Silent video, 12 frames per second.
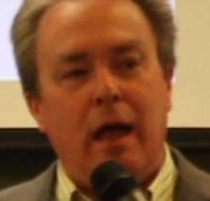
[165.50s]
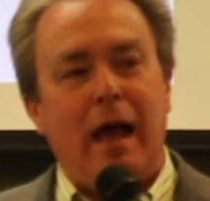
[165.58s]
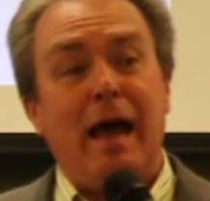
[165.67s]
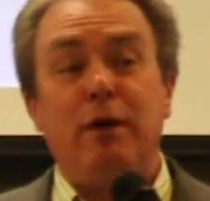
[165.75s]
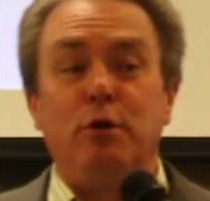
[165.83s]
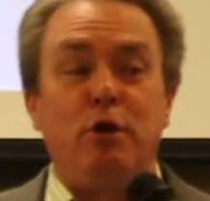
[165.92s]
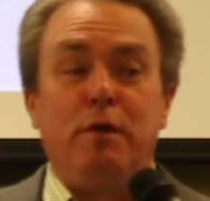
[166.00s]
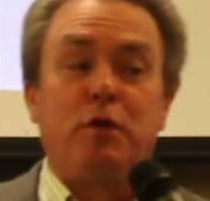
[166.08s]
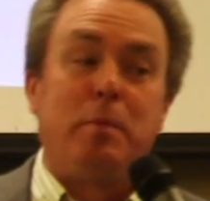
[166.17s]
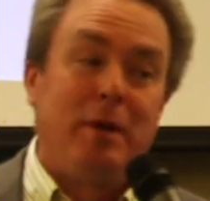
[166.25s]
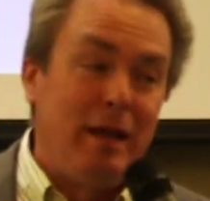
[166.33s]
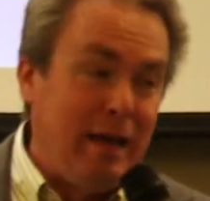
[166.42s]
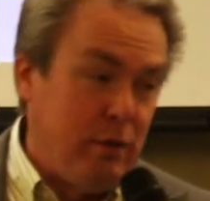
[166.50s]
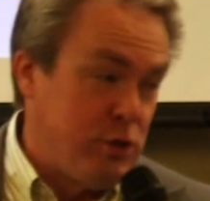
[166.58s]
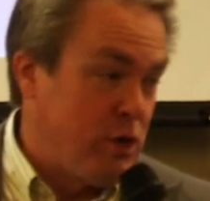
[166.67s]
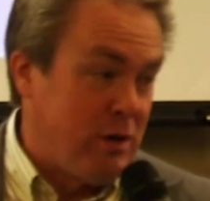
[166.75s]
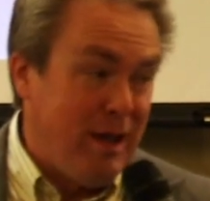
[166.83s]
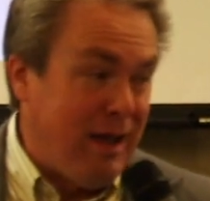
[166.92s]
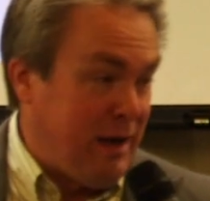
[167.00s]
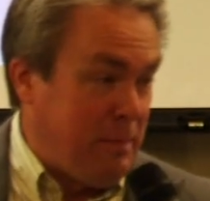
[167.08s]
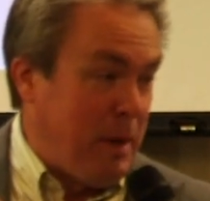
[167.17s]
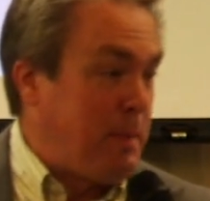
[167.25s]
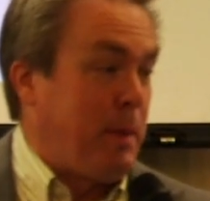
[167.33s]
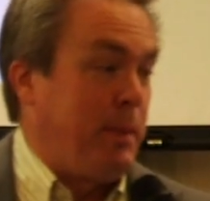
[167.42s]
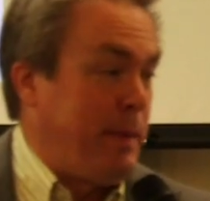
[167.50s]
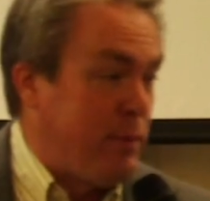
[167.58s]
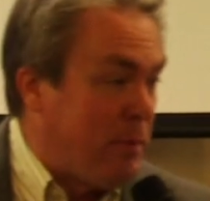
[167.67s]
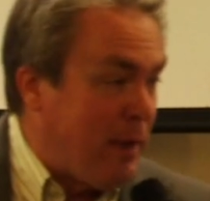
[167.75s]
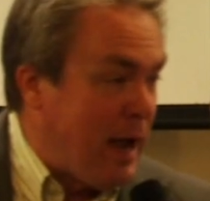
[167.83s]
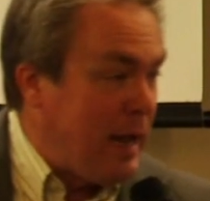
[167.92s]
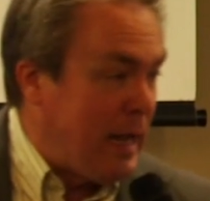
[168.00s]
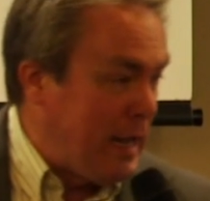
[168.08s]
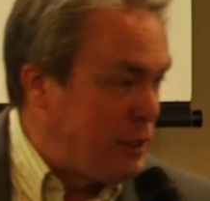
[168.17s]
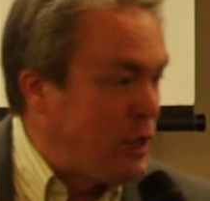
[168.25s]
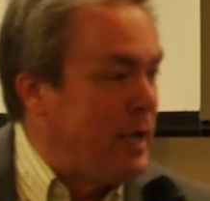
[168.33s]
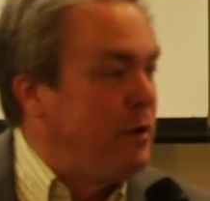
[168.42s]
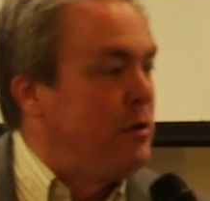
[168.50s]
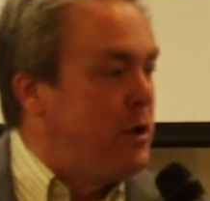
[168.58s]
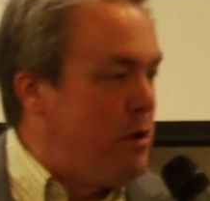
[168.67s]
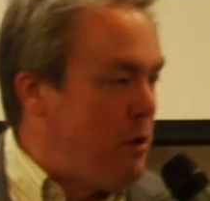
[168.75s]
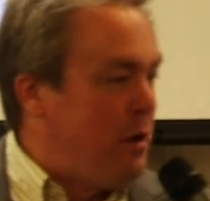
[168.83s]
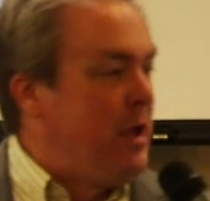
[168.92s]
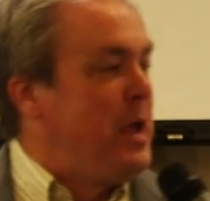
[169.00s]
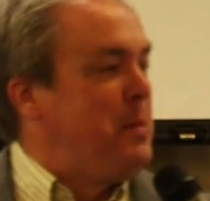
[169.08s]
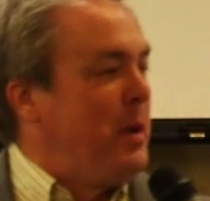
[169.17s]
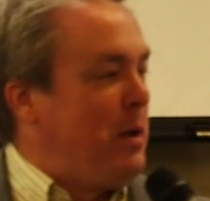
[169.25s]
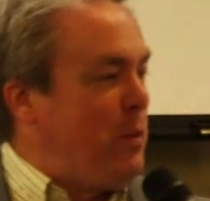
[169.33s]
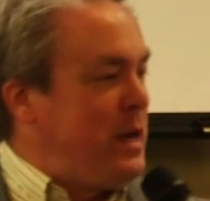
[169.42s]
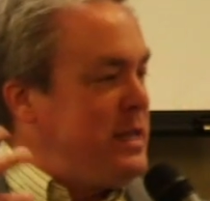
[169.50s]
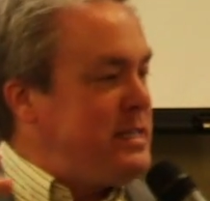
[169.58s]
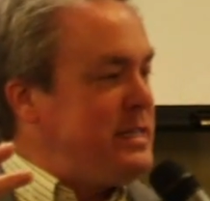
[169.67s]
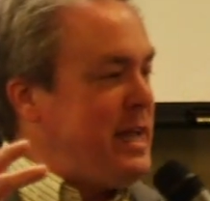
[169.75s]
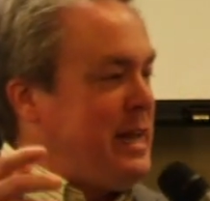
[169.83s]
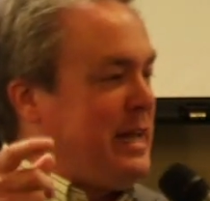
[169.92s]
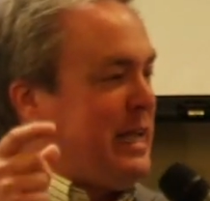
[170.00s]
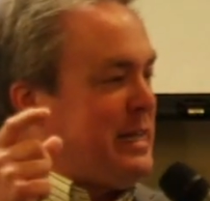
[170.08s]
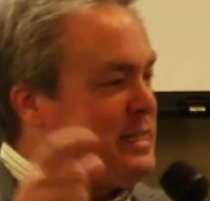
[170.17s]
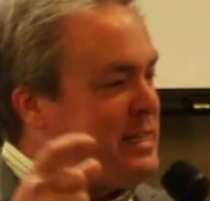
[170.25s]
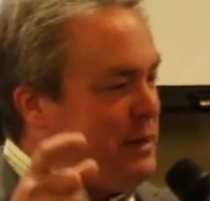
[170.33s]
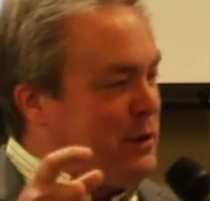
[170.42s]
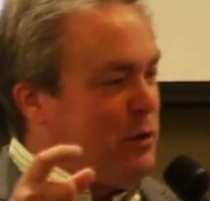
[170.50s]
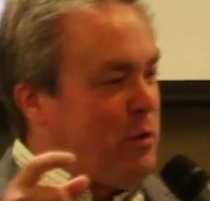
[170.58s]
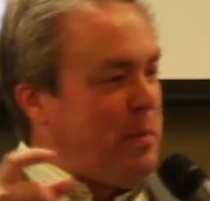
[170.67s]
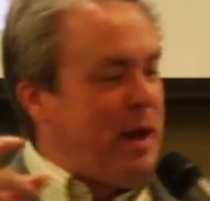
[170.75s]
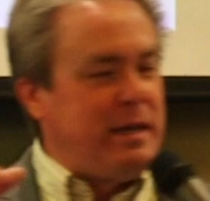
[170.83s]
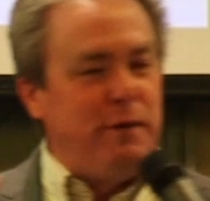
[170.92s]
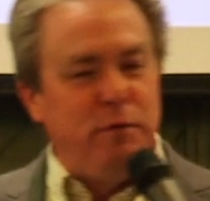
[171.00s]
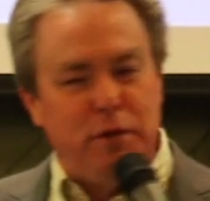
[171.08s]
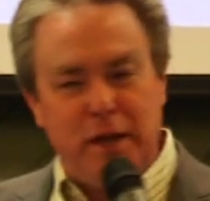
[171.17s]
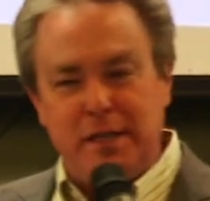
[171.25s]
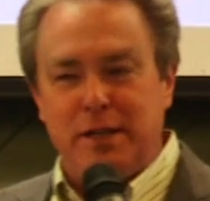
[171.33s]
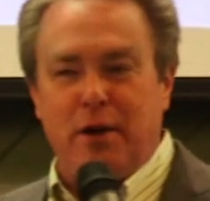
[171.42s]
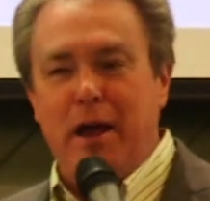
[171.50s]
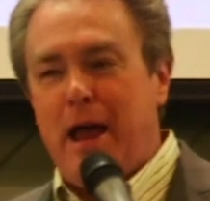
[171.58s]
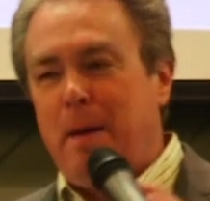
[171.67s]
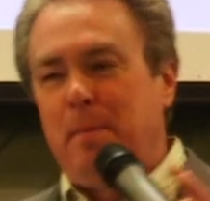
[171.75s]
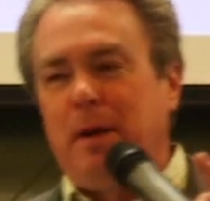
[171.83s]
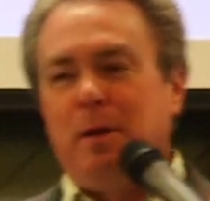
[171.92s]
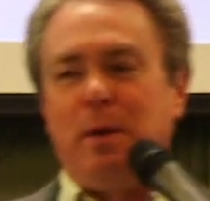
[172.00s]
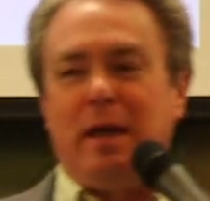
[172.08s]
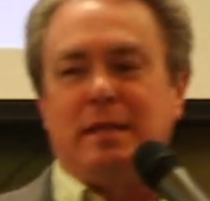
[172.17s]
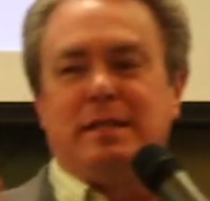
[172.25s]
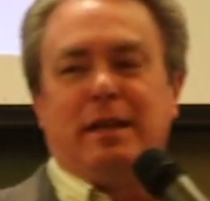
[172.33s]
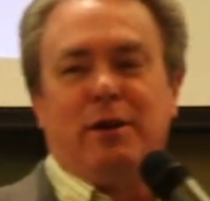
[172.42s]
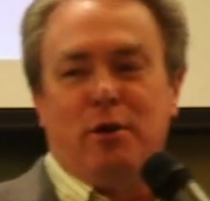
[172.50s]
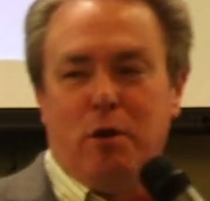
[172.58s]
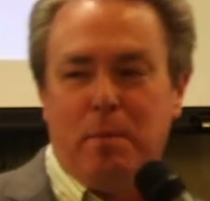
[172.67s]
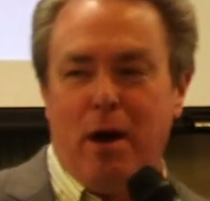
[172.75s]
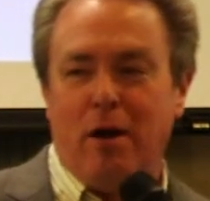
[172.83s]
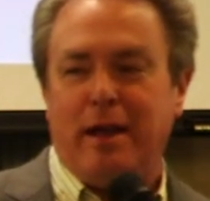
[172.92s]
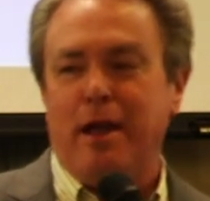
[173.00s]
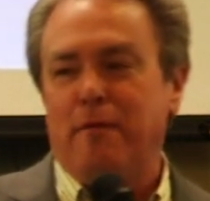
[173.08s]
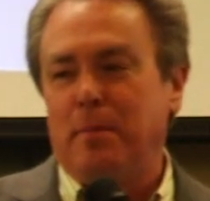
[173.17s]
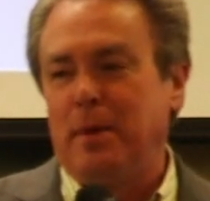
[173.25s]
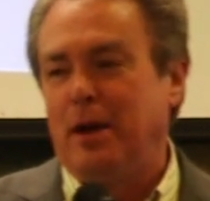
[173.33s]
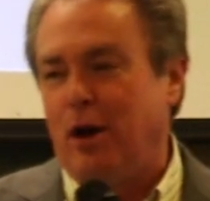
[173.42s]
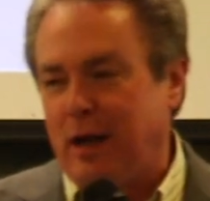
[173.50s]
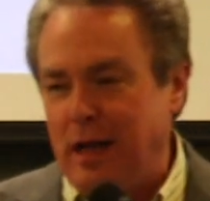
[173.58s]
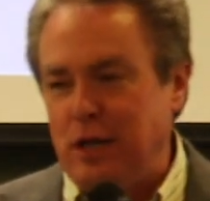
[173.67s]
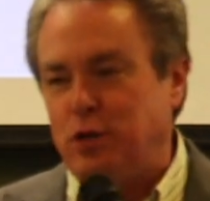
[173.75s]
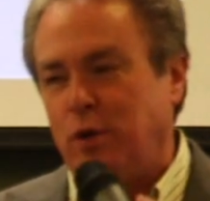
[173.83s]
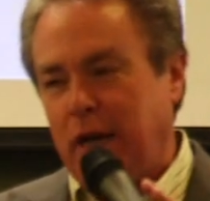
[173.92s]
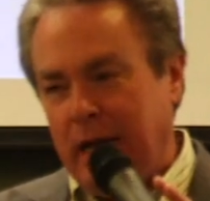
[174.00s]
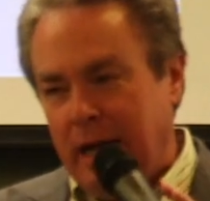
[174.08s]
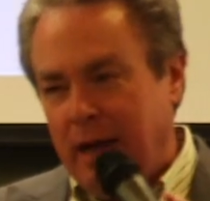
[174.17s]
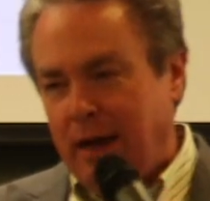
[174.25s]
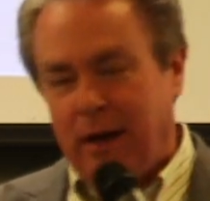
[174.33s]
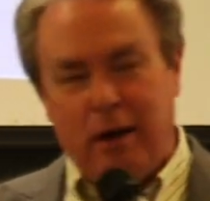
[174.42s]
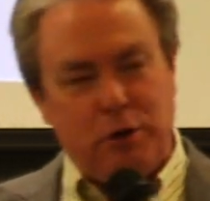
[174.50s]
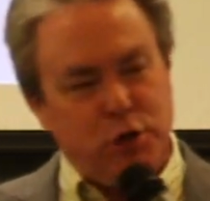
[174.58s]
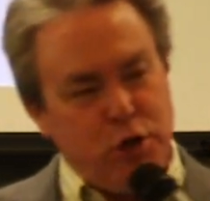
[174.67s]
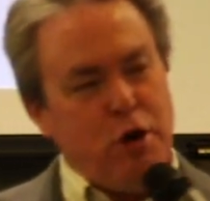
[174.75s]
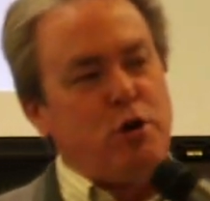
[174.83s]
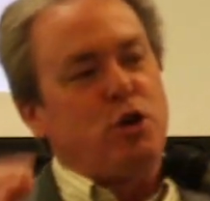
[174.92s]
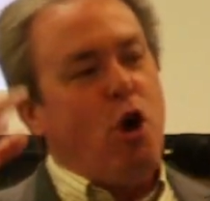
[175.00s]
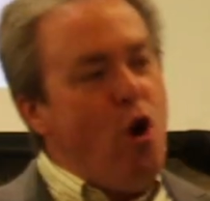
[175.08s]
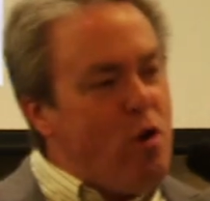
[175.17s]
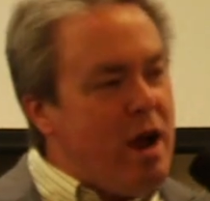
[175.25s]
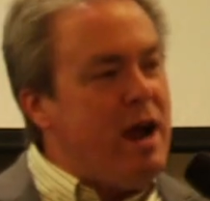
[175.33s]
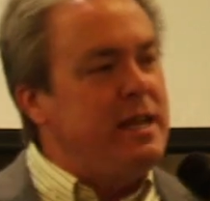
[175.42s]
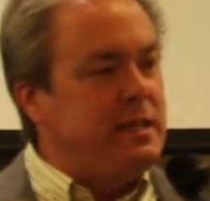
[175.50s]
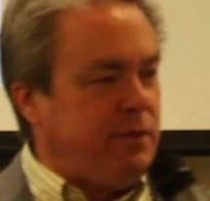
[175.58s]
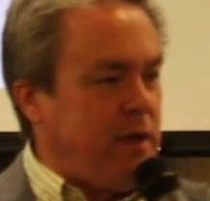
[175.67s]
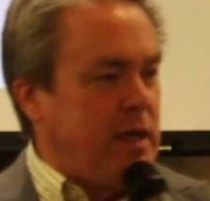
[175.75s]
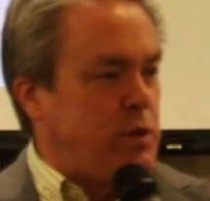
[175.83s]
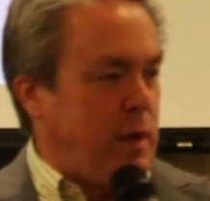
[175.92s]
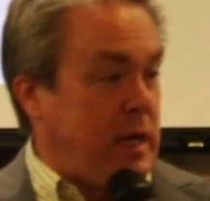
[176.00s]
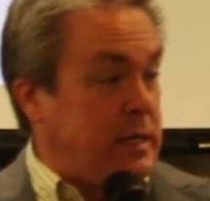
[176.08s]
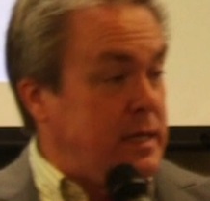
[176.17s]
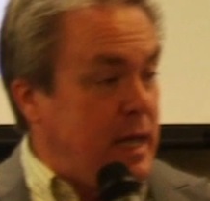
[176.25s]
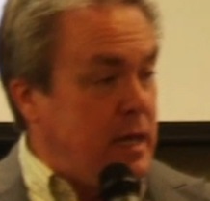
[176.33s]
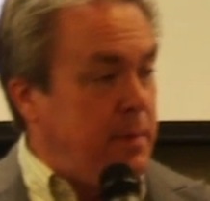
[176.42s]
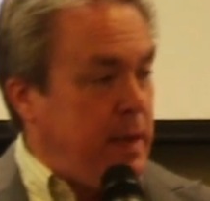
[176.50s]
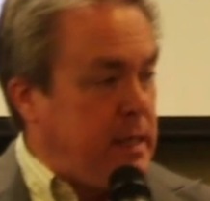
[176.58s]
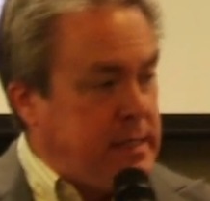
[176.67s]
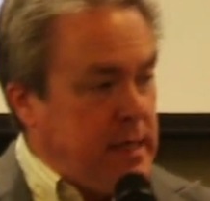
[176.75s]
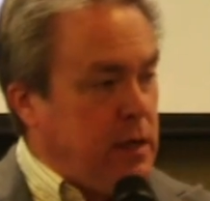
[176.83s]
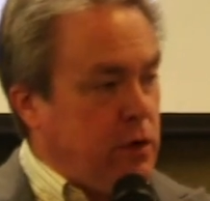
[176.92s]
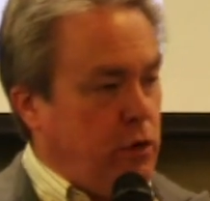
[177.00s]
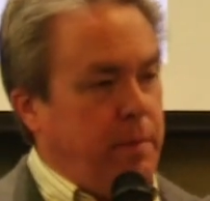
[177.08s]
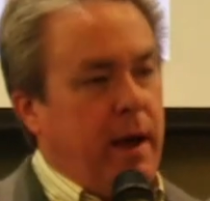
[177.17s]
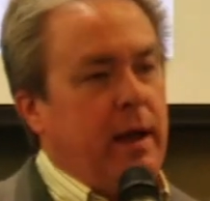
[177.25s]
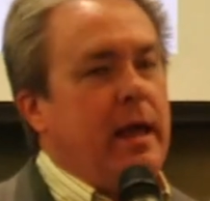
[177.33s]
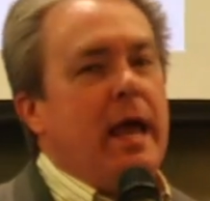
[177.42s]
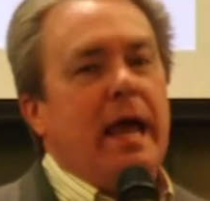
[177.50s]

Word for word: I don't know if they're millennials or not. It might be people my age. I don't know. But we just tend to get cynical about different things that are happening. We get cynical about our government, our country, our church, all kinds of things we can tend to be cynical about.